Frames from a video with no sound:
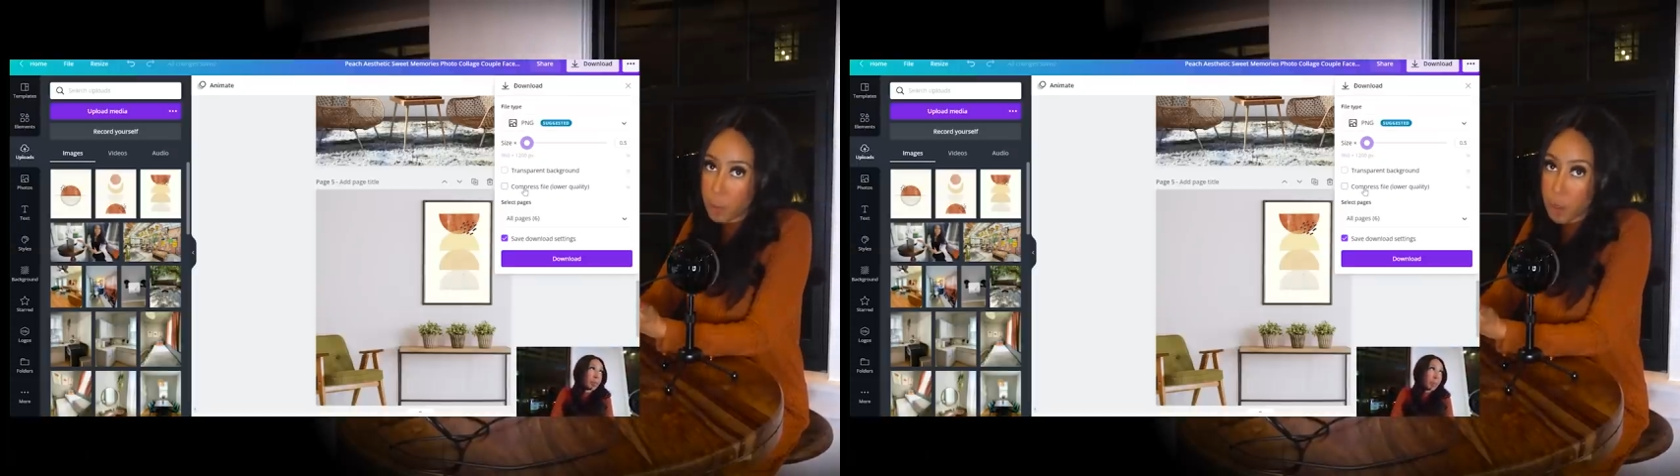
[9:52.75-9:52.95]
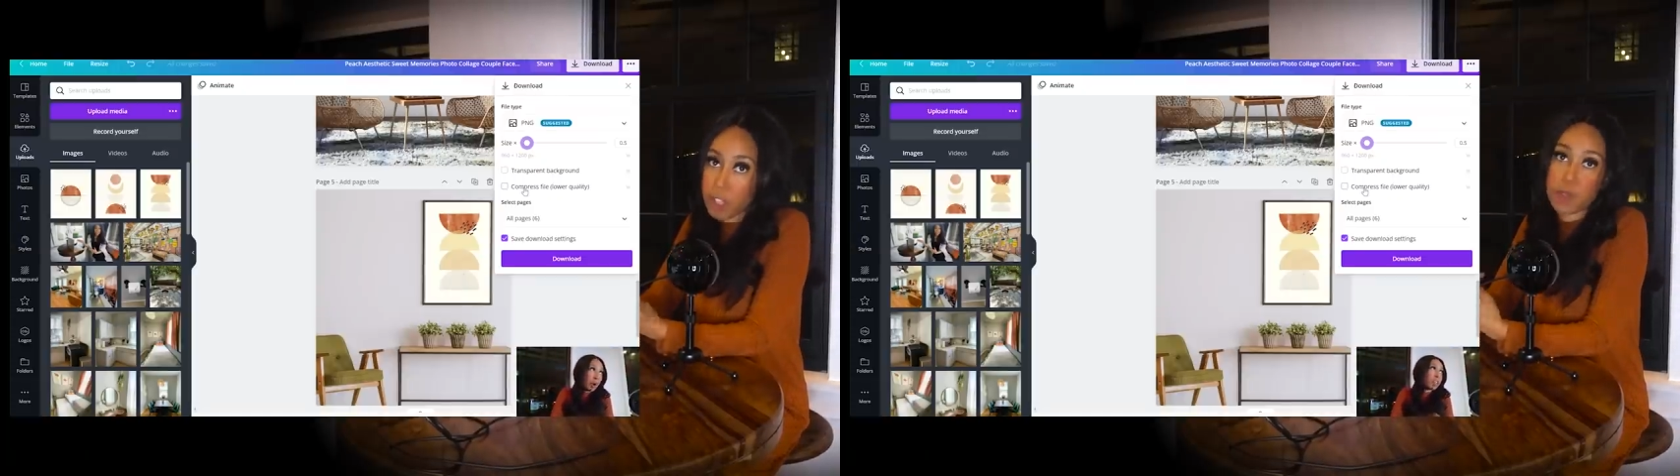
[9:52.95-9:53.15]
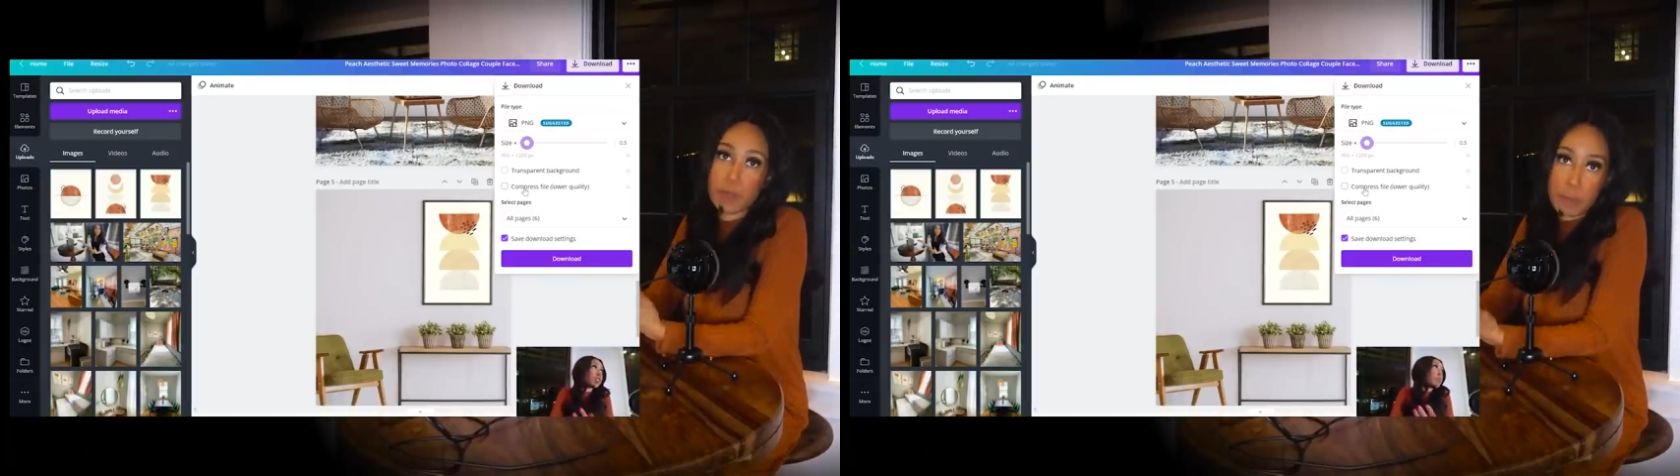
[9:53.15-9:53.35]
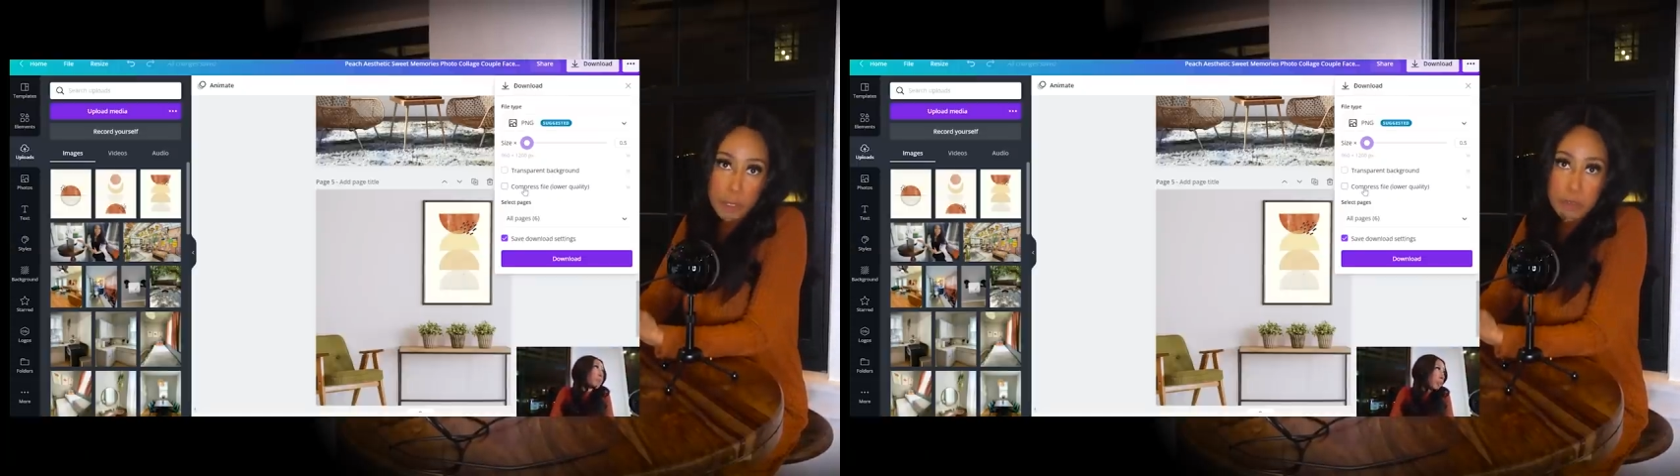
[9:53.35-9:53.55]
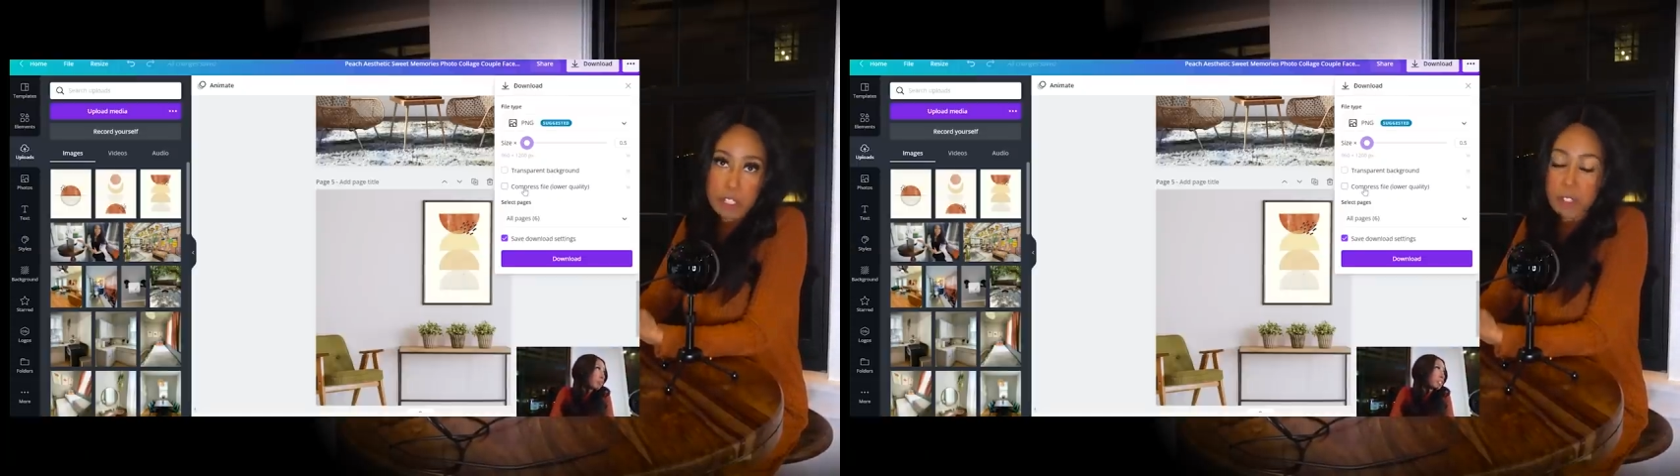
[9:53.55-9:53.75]
want so people
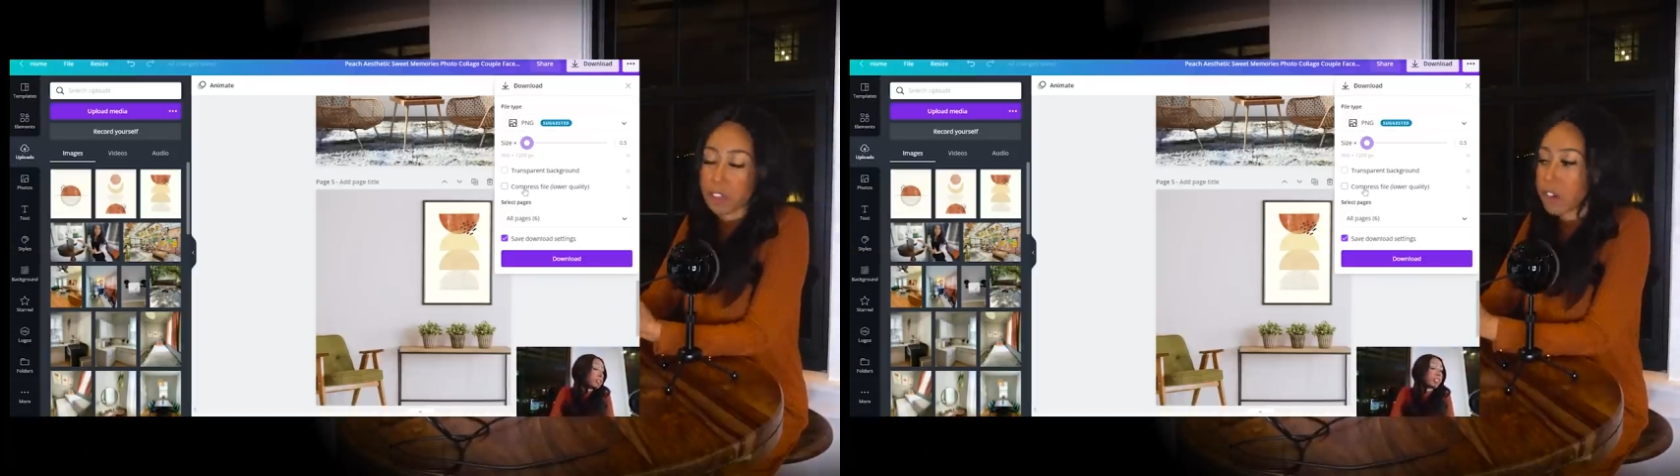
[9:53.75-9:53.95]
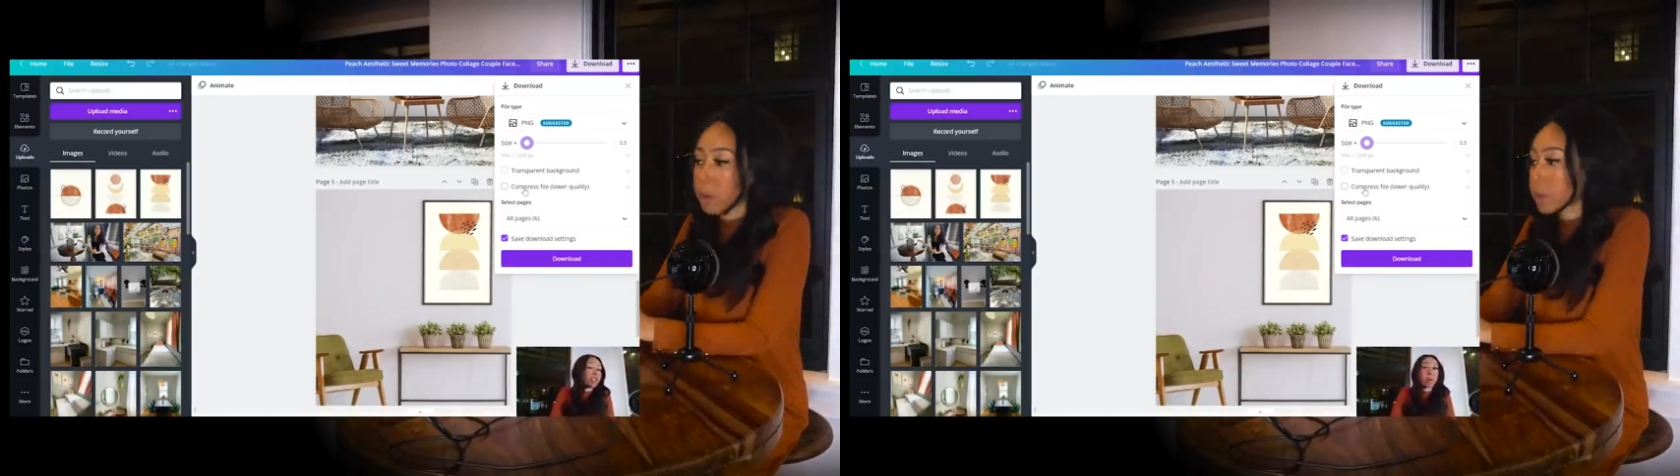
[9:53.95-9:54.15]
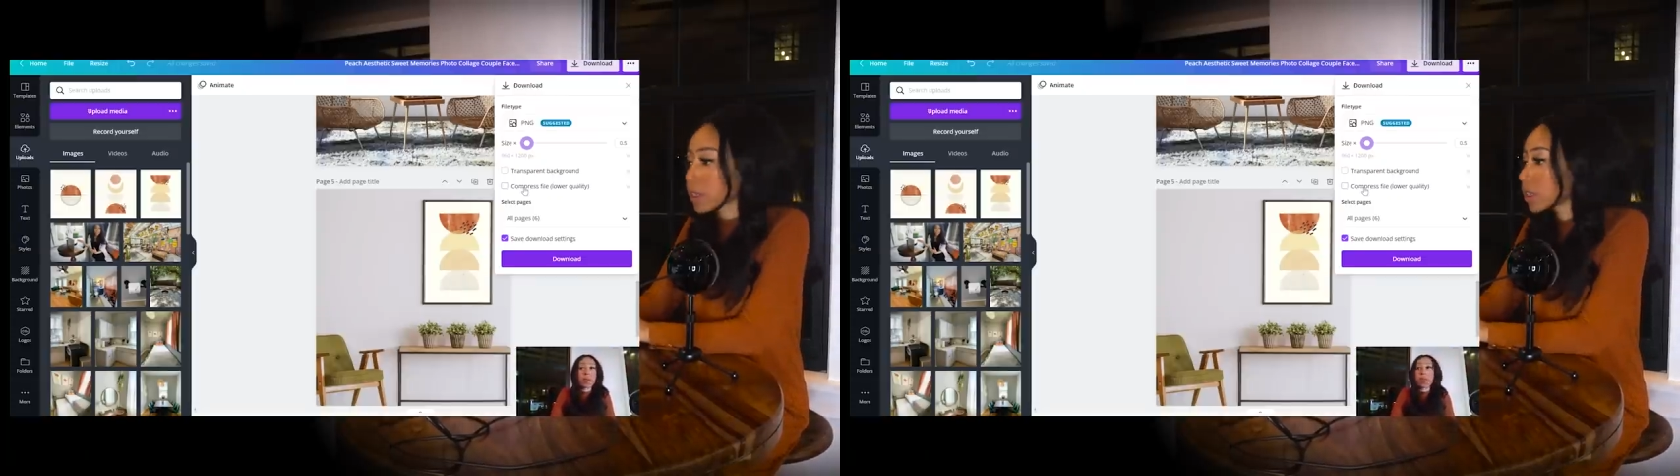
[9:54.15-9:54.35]
don't steal your artwork.